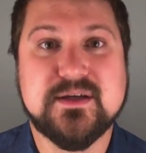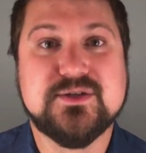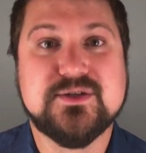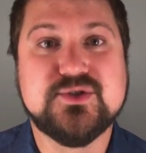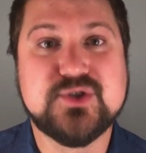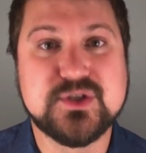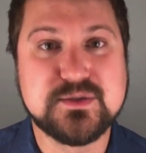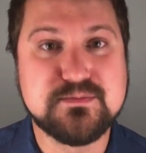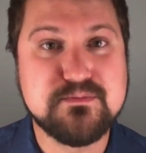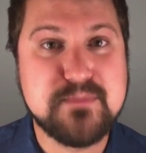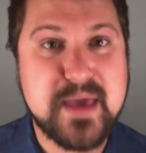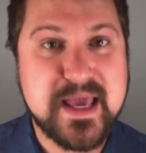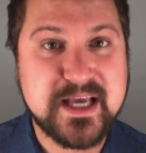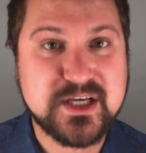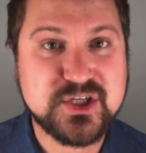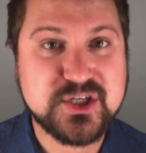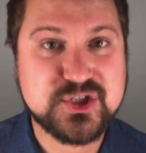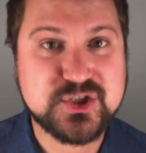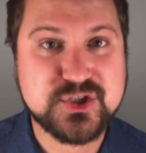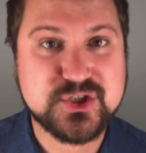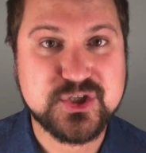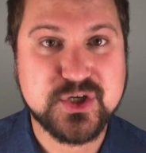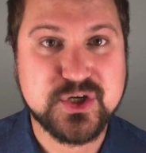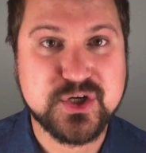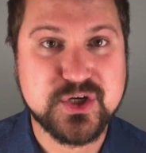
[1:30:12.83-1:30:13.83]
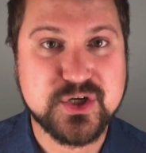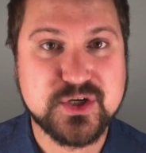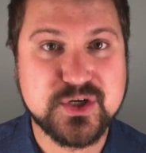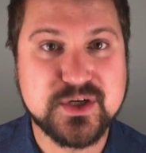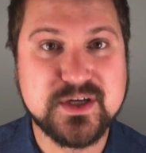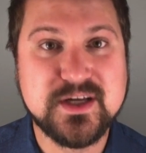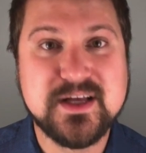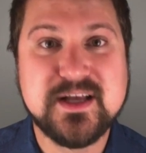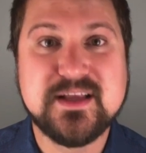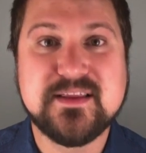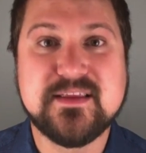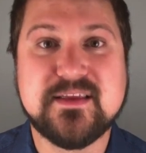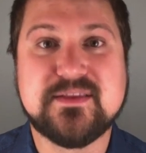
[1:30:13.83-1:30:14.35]
Just make
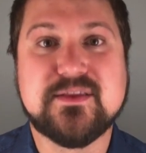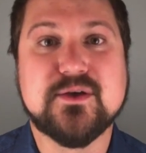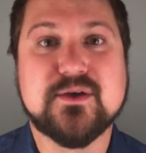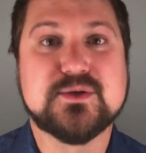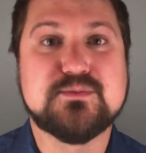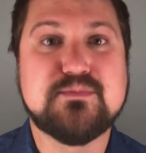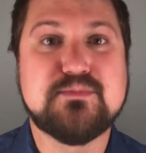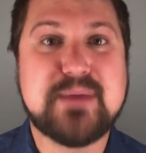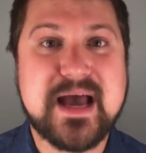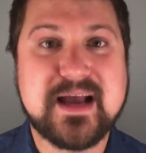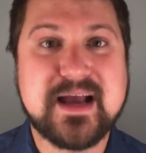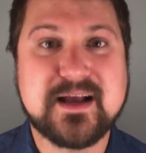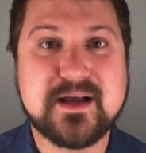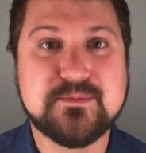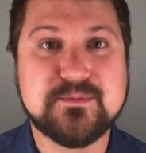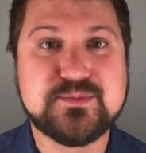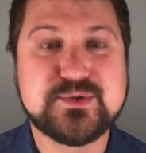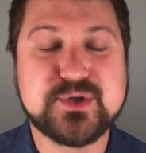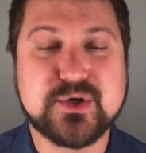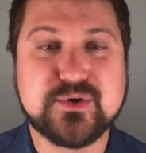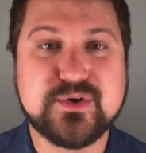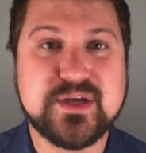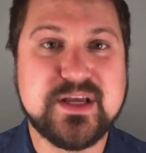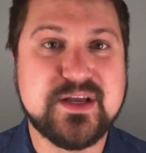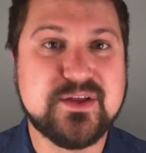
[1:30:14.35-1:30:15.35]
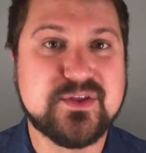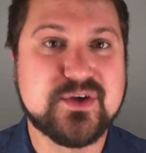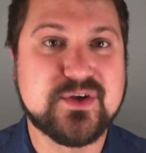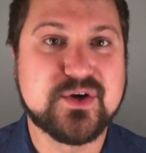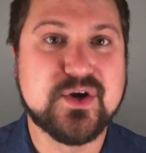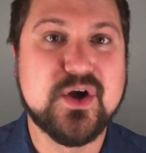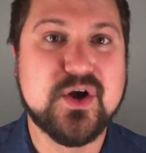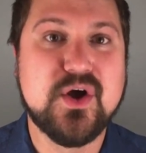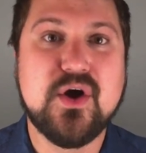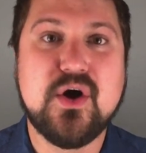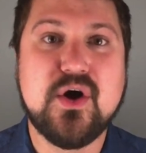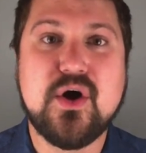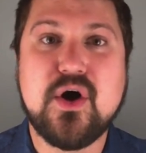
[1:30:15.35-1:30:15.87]
sure that those backups are either